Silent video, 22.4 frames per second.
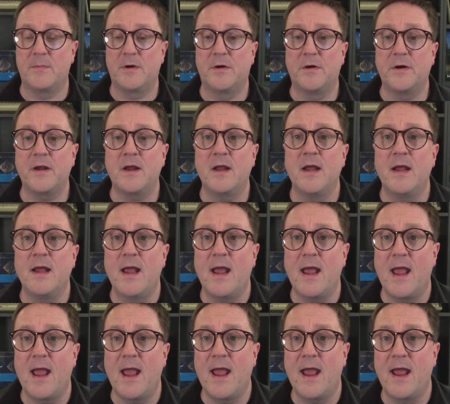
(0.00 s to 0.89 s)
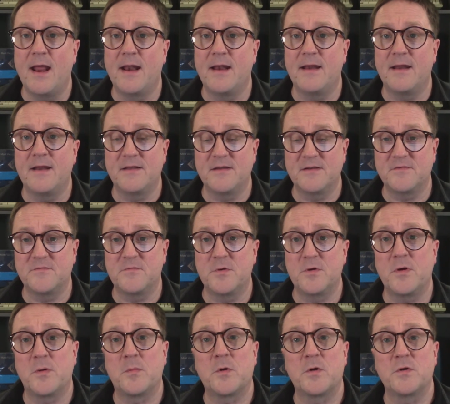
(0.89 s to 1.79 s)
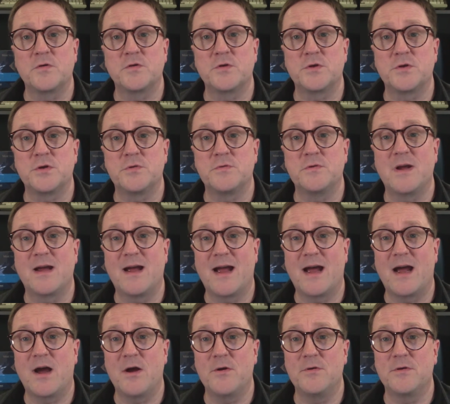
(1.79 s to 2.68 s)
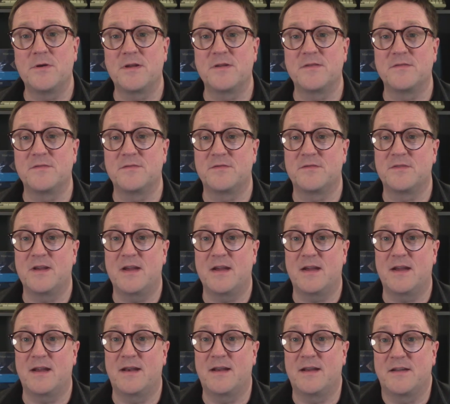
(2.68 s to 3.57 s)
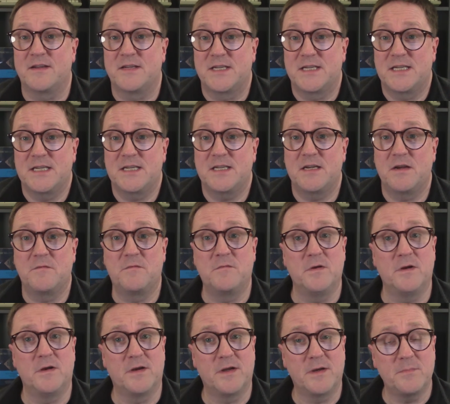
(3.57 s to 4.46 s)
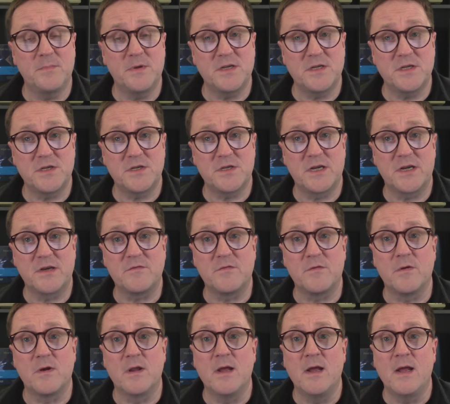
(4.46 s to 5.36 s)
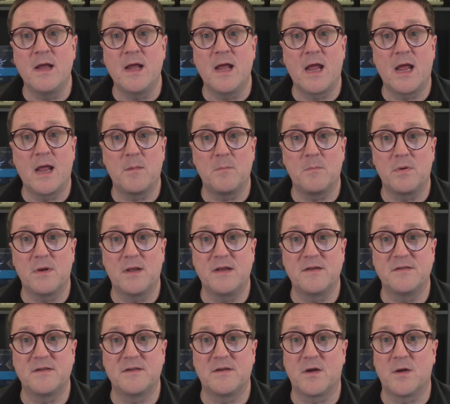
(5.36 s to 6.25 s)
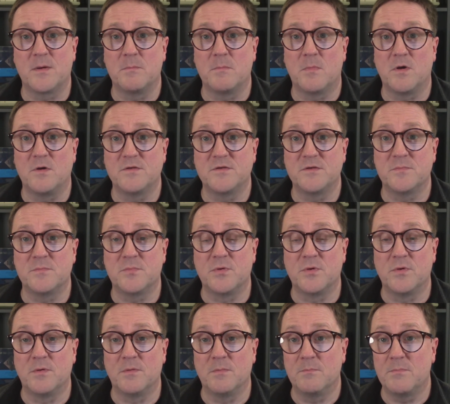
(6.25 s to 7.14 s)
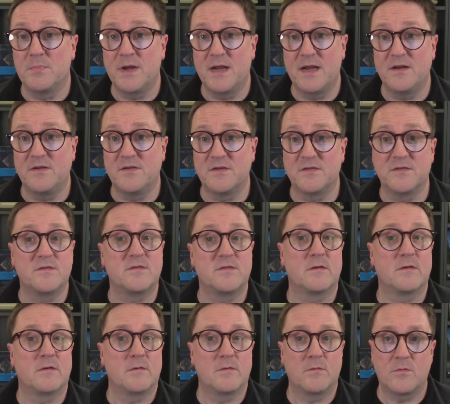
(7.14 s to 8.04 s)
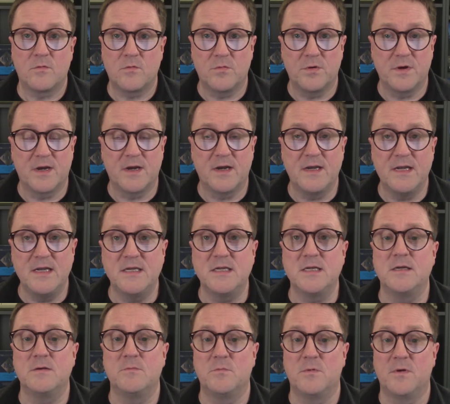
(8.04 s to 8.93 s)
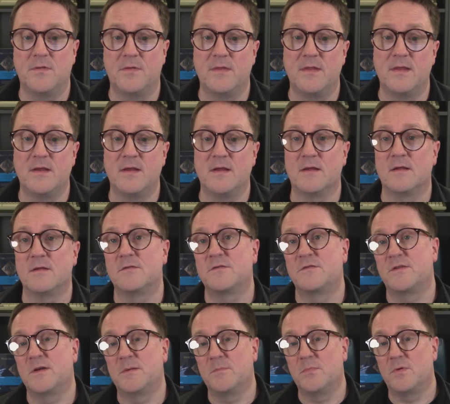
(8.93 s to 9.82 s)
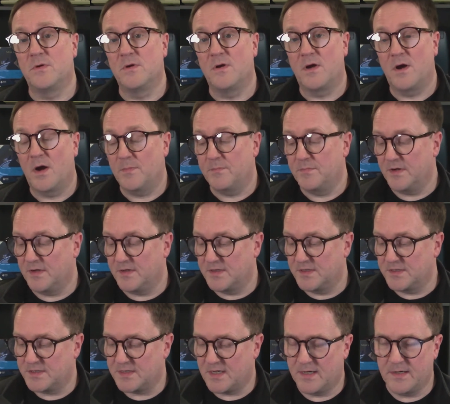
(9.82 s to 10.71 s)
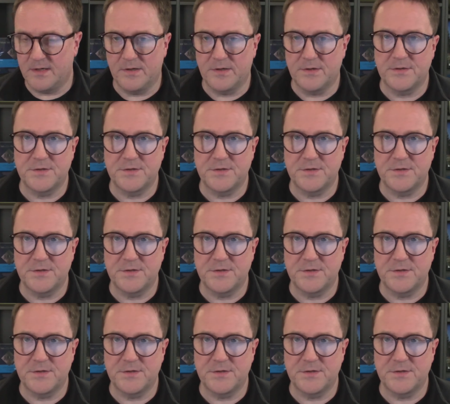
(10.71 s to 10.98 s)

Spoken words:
Eric, and in this video I'm going to show you how you can take an existing field in Business Central and place it on multiple pages, quick and easy with the Simple Object Designer.